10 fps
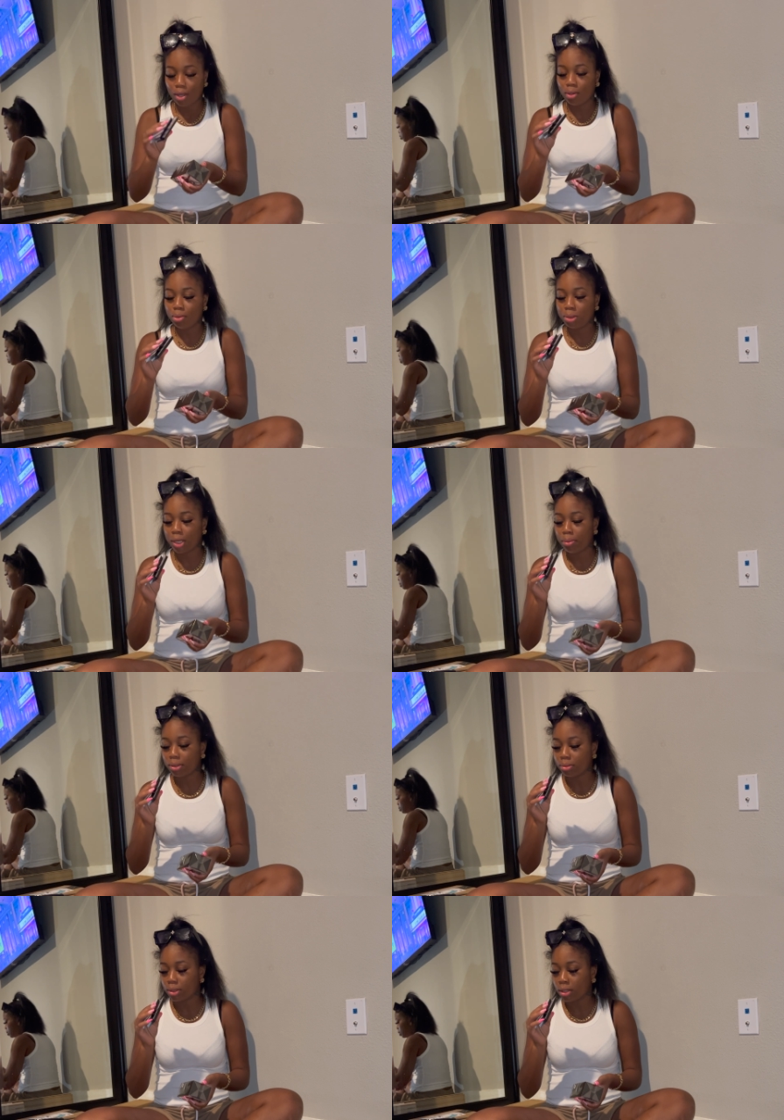oh, she gave me
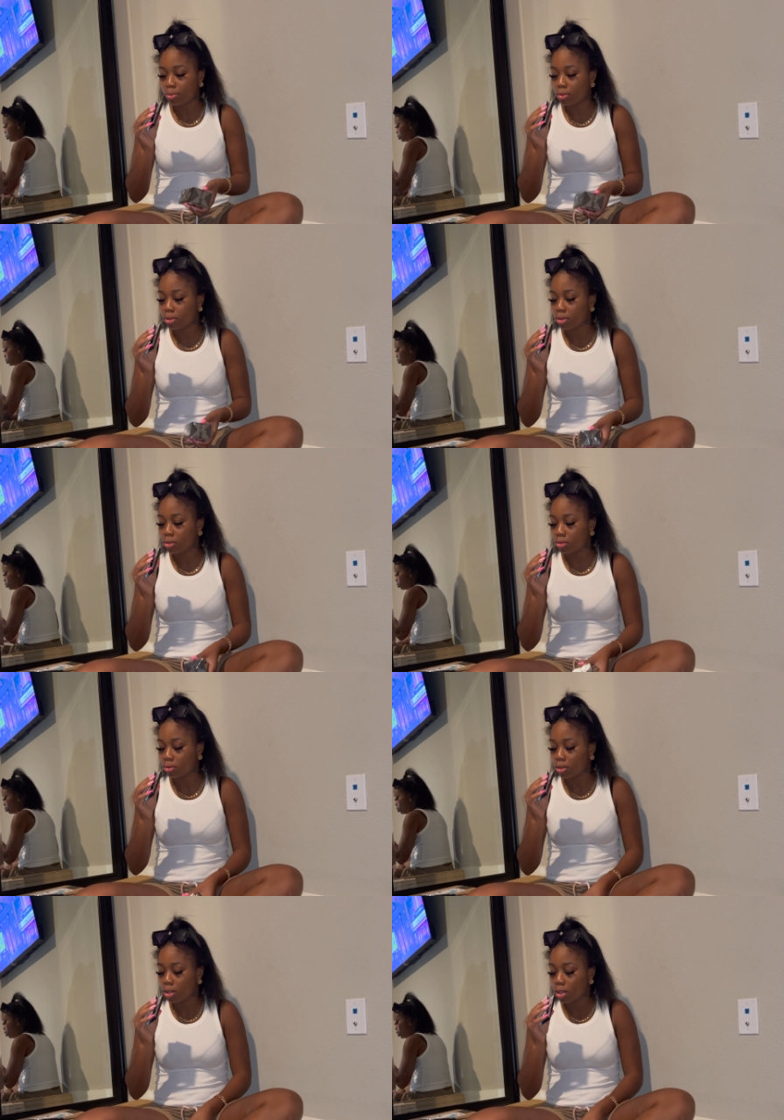some samples too.
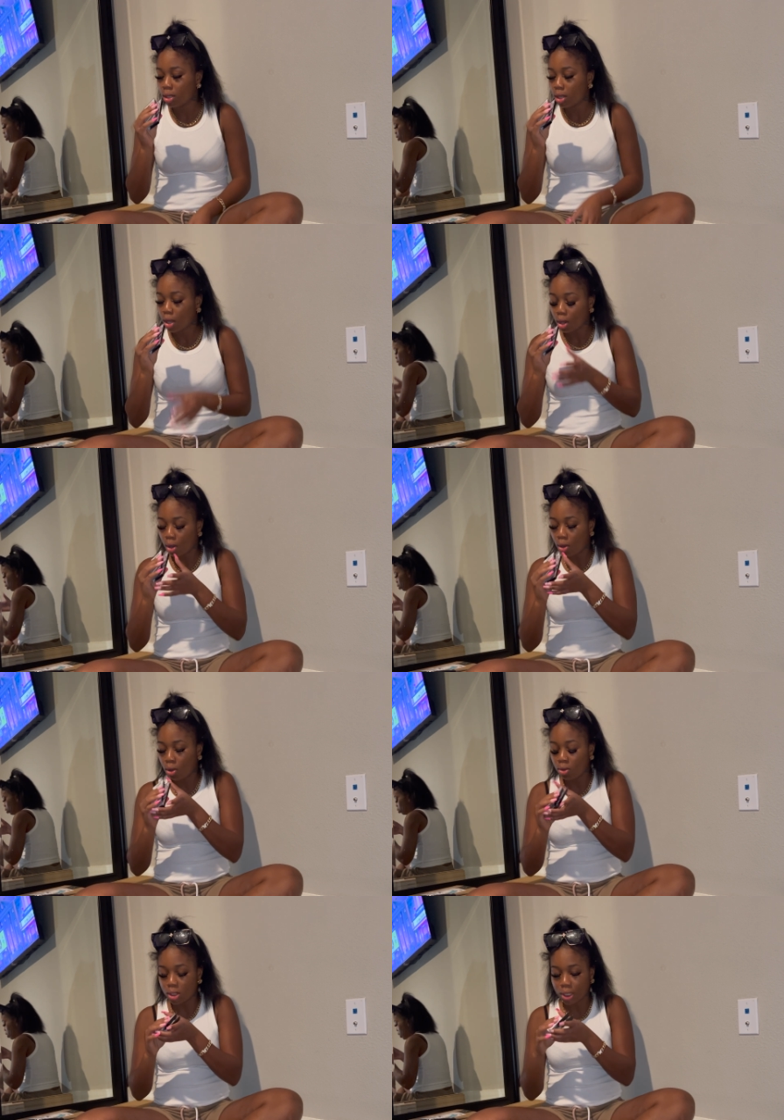
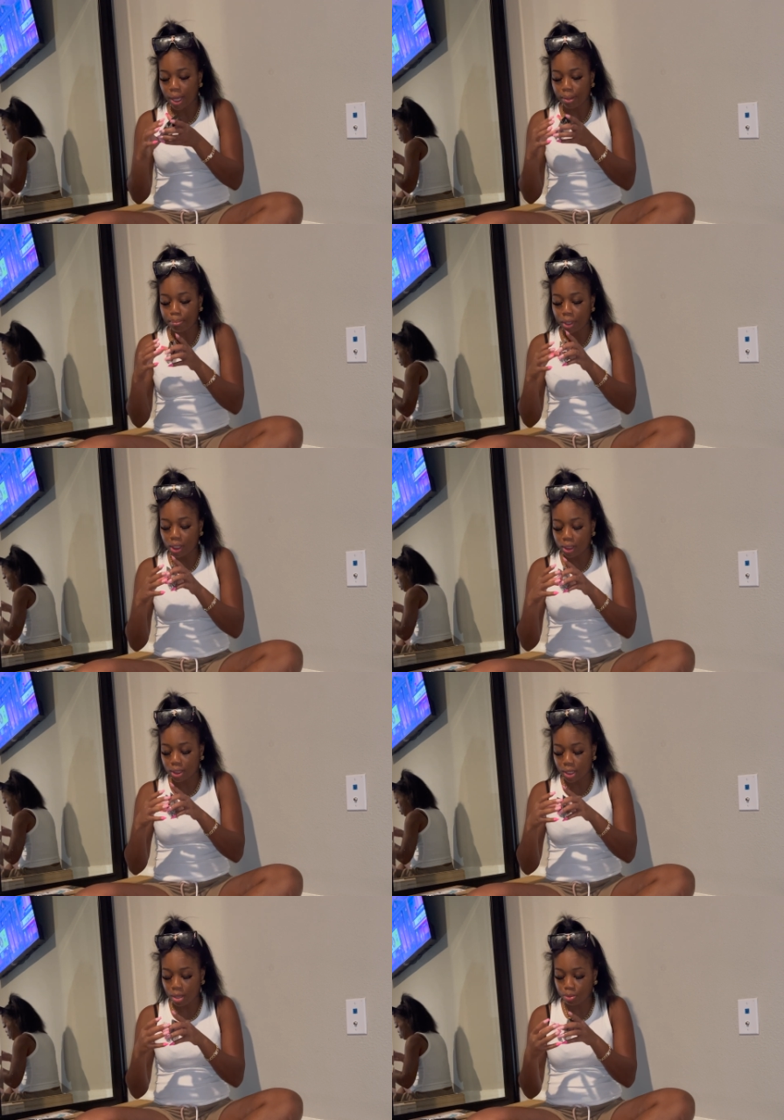Oh, it's like mini
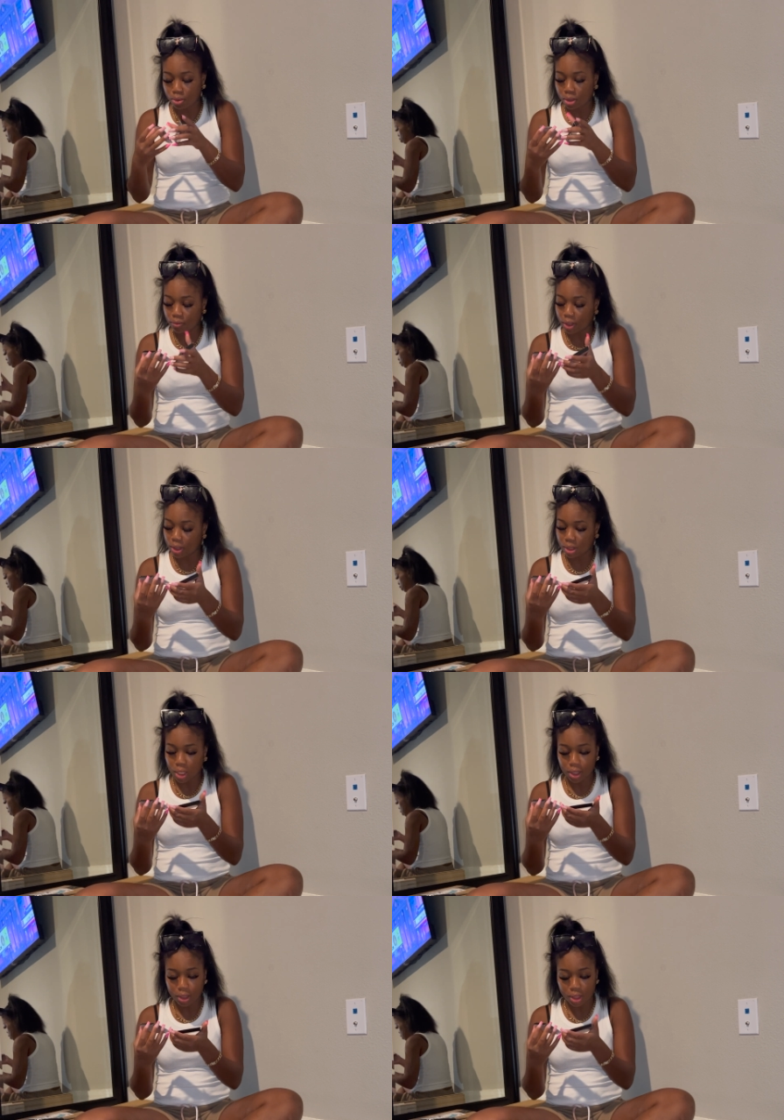samples of these
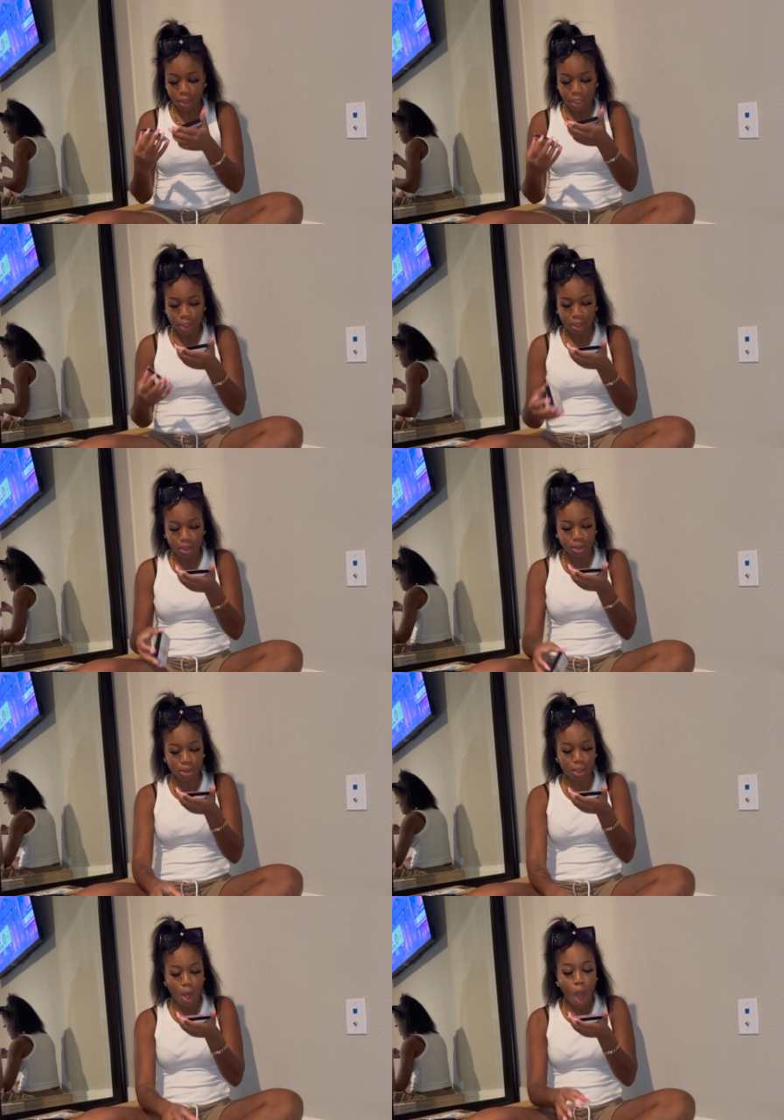things inside of here. So,